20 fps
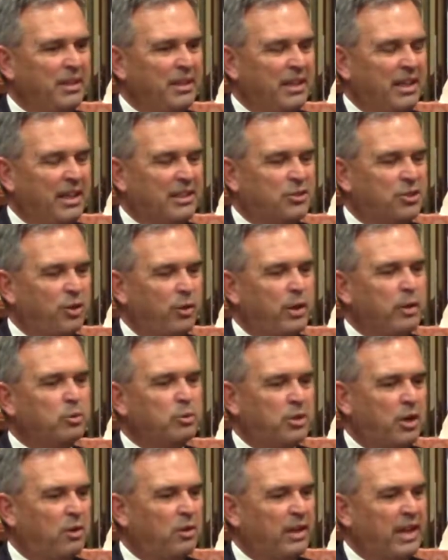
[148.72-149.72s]
And so it
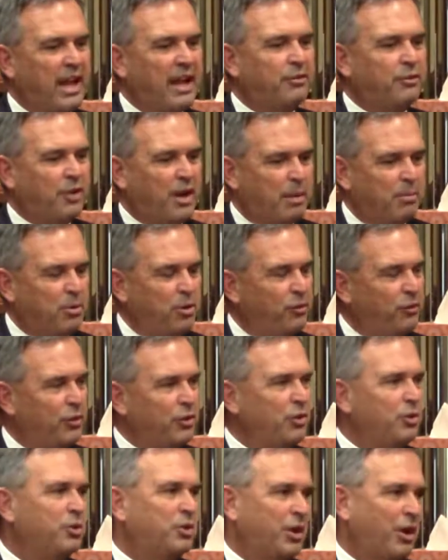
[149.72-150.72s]
was only after I moved to
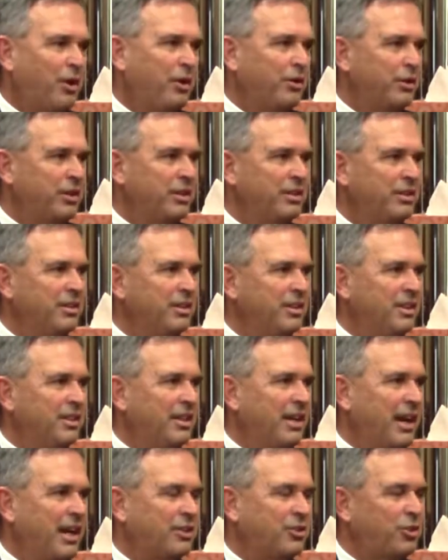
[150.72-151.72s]
Utah that
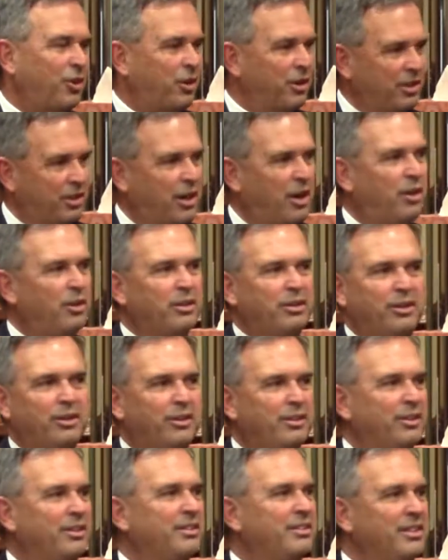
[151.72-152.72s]
I started calling
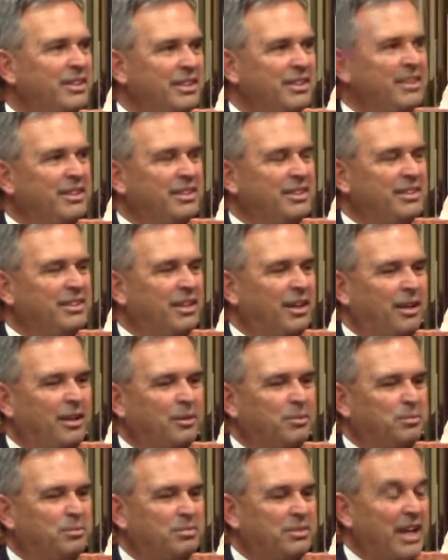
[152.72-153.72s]
her and
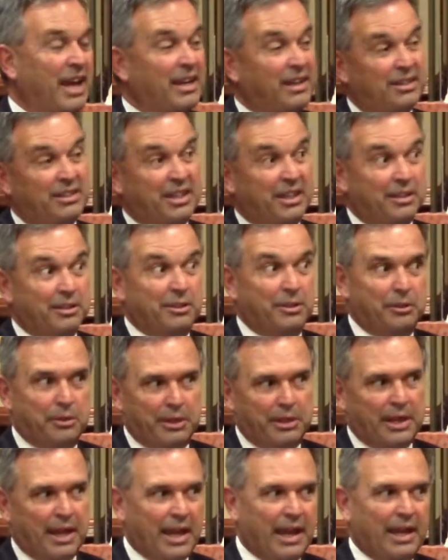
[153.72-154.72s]
kind of telling her
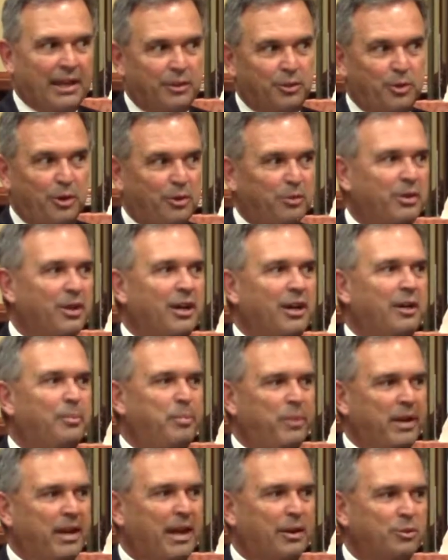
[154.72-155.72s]
that I had grown
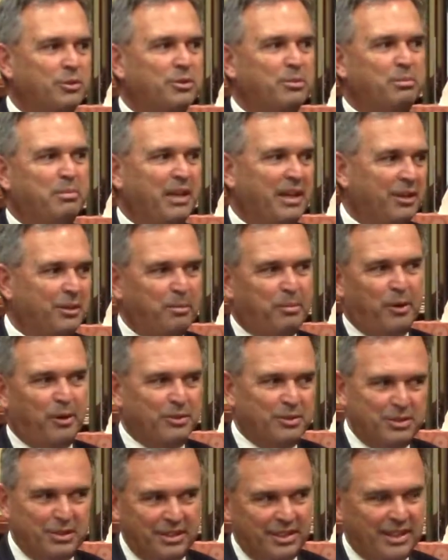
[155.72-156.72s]
up and I was a better
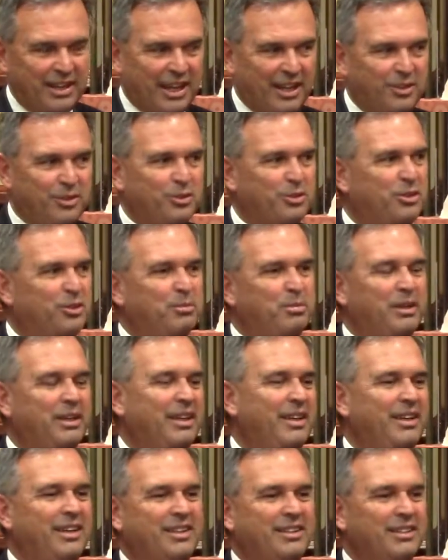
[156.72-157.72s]
person than I used to
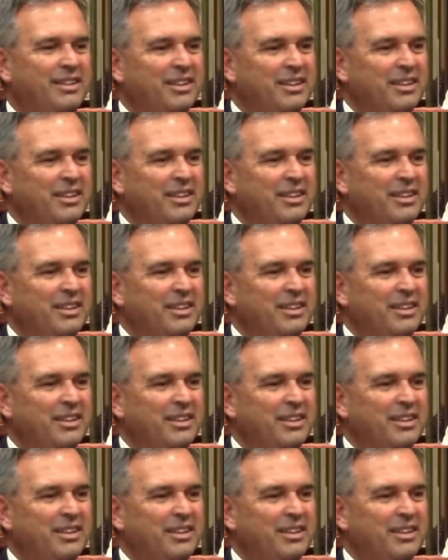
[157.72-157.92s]
be, and